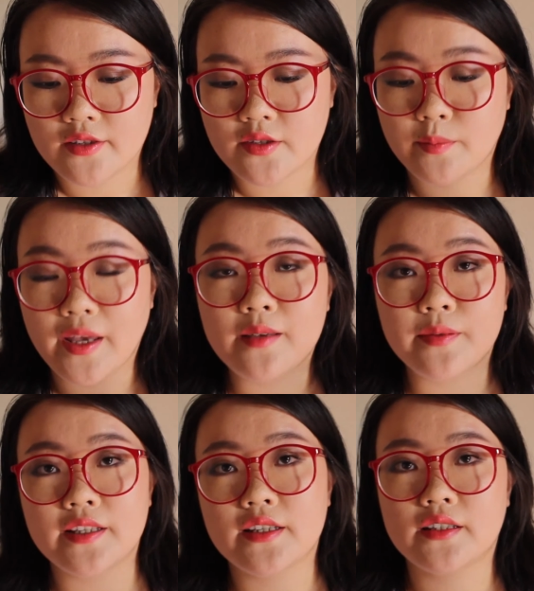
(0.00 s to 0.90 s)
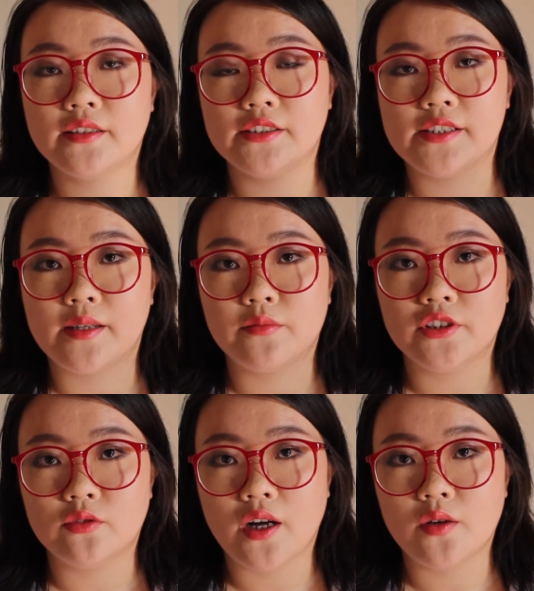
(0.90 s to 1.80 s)
So maybe there's
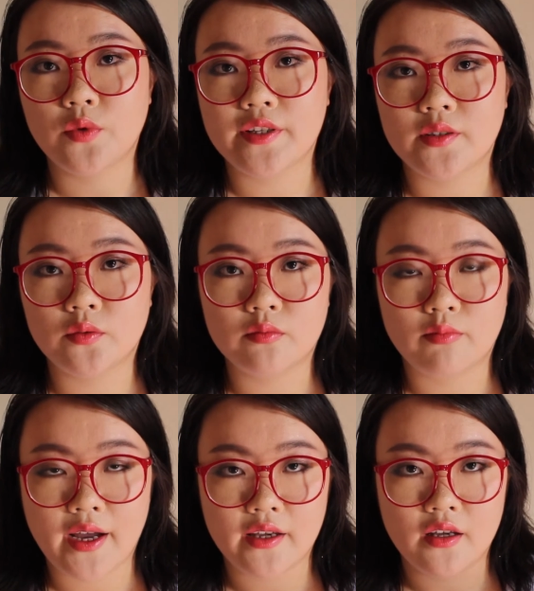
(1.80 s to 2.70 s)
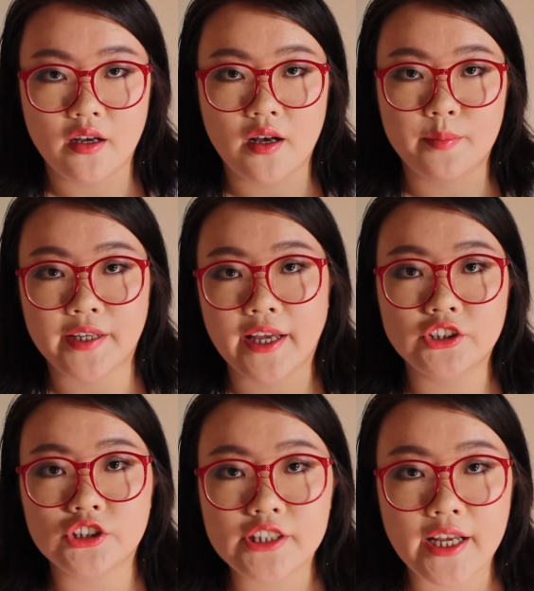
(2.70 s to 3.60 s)
something wrong with my
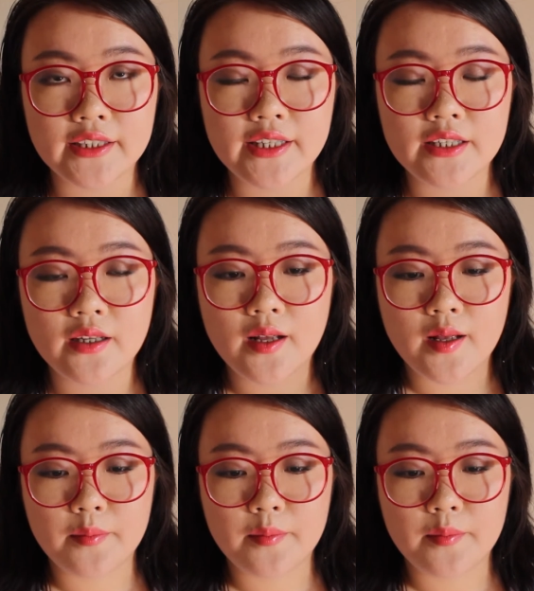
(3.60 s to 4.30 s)
application technique,